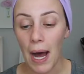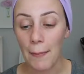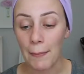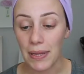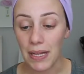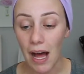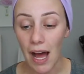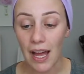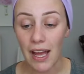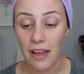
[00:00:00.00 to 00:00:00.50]

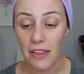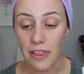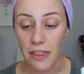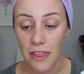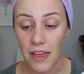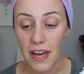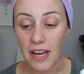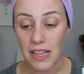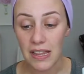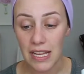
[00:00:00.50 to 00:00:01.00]
Apply a
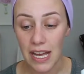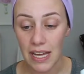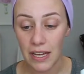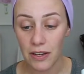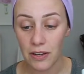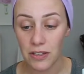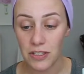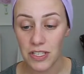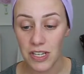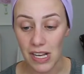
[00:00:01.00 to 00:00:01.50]
thick
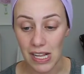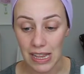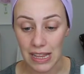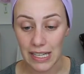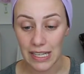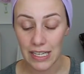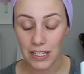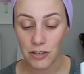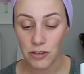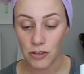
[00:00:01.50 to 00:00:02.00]
layer to
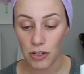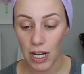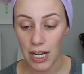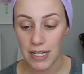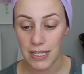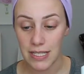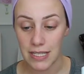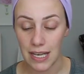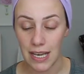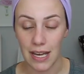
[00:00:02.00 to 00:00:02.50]
clean,
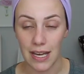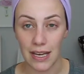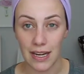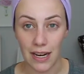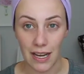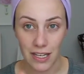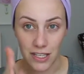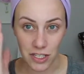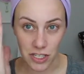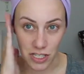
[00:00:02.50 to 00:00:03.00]
dry
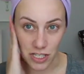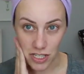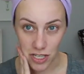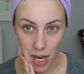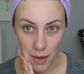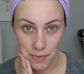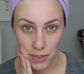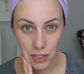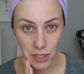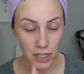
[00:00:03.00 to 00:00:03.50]
skin. I just
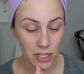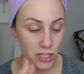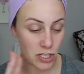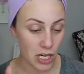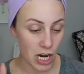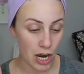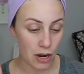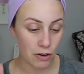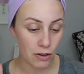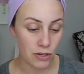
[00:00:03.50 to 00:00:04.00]
hopped out of the
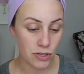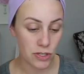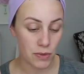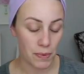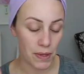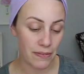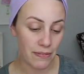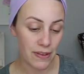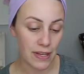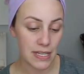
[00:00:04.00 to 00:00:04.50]
shower, so
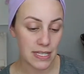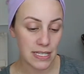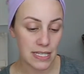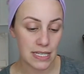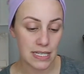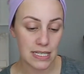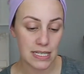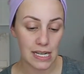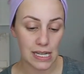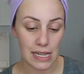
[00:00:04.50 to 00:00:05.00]
my face
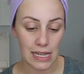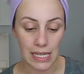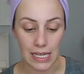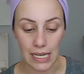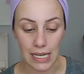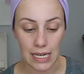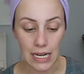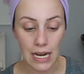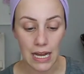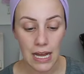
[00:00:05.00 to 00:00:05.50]
is
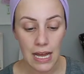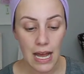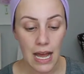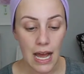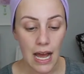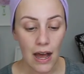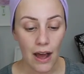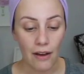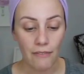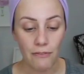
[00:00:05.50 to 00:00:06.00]
clean.
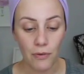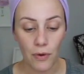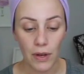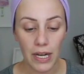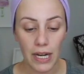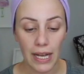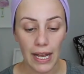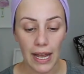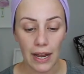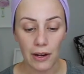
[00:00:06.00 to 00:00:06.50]

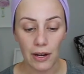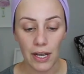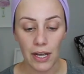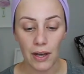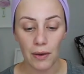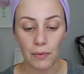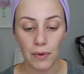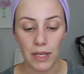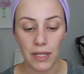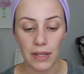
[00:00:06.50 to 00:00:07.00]
Avoiding
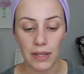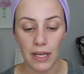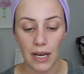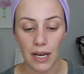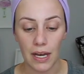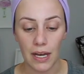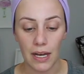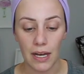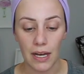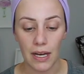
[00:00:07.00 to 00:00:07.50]
area with
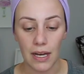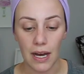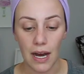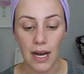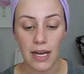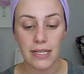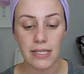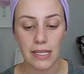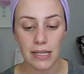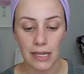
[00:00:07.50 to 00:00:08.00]

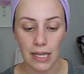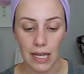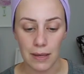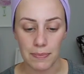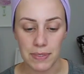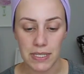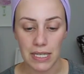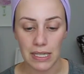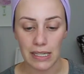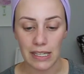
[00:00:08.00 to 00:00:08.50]
eyes and
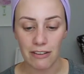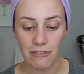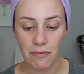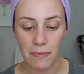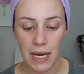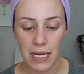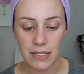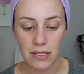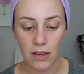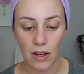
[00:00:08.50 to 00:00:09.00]
lips. Leave
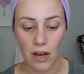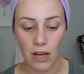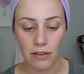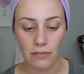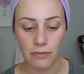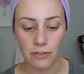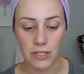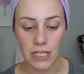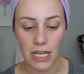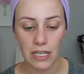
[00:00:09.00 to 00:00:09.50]
mask on
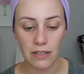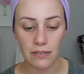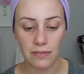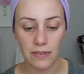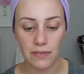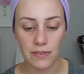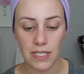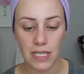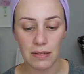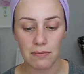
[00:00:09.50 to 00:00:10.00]
for 10 to
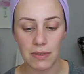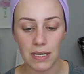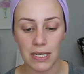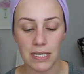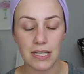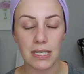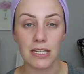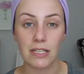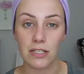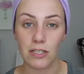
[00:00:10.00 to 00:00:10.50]
15
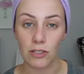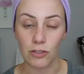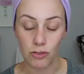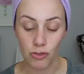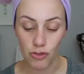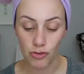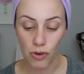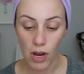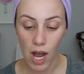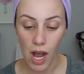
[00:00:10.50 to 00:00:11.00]
minutes until
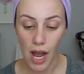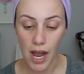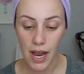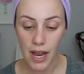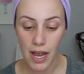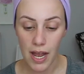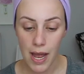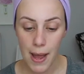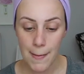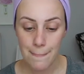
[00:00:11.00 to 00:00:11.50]

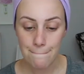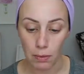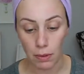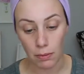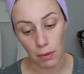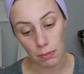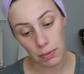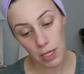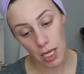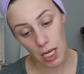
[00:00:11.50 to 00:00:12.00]
dry. Blah,
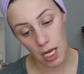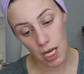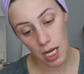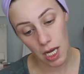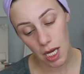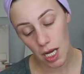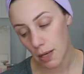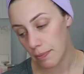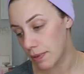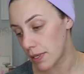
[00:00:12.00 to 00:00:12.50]
blah,
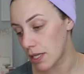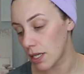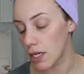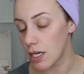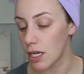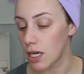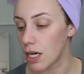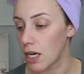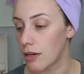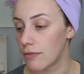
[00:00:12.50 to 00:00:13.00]
blah. Peel it
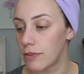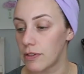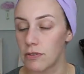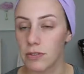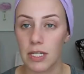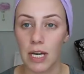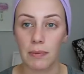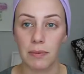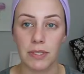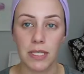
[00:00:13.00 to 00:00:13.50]
off.
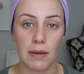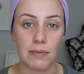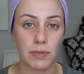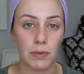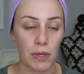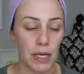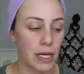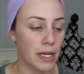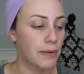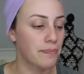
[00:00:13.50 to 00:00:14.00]
Use a couple times a
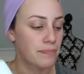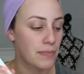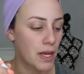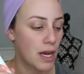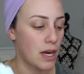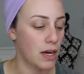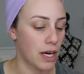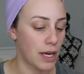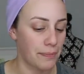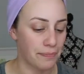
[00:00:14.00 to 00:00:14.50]

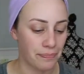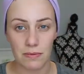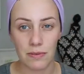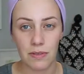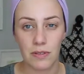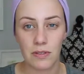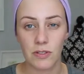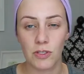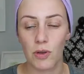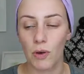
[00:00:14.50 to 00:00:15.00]
week. All right.
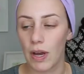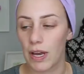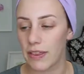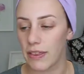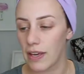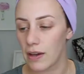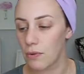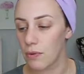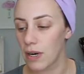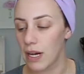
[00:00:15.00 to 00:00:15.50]
So I
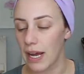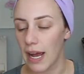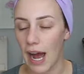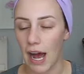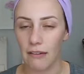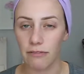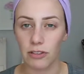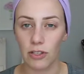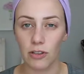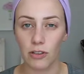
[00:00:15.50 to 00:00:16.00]
think what I
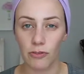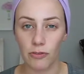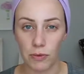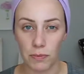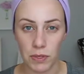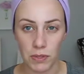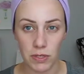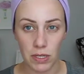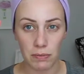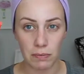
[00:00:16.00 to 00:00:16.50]
have learned from
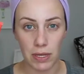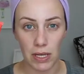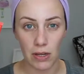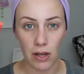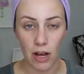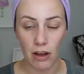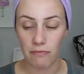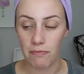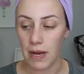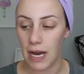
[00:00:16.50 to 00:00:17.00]
using
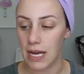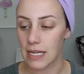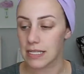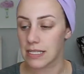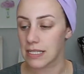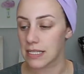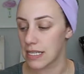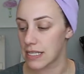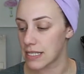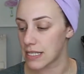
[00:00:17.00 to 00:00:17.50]
peel-off
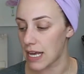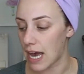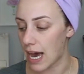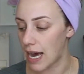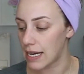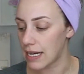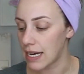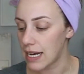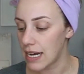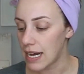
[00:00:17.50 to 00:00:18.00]
masks is
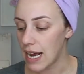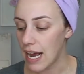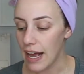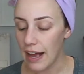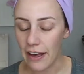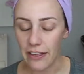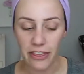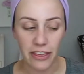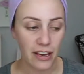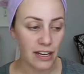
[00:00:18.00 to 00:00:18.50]
that
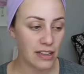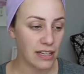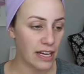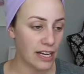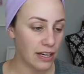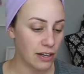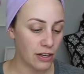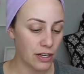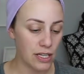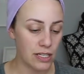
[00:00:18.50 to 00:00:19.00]
a thick
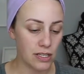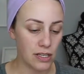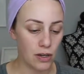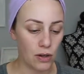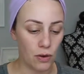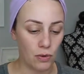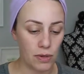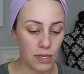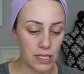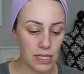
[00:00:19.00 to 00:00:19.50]
layer isn't
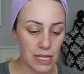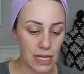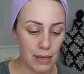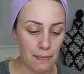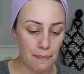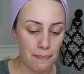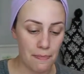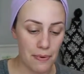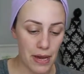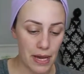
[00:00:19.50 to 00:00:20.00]
always
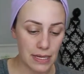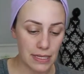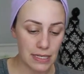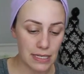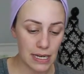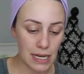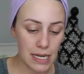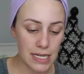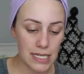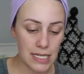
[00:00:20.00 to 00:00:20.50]
the
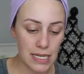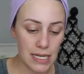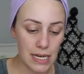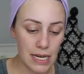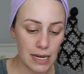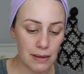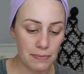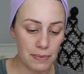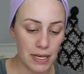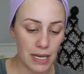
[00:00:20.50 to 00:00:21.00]
best
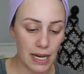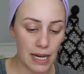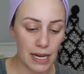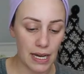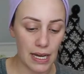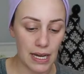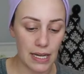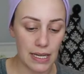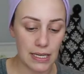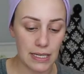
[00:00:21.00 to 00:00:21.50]
idea
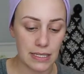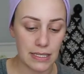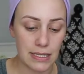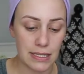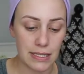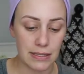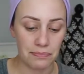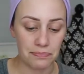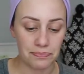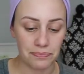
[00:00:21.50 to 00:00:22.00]

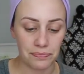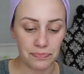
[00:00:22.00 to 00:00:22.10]
because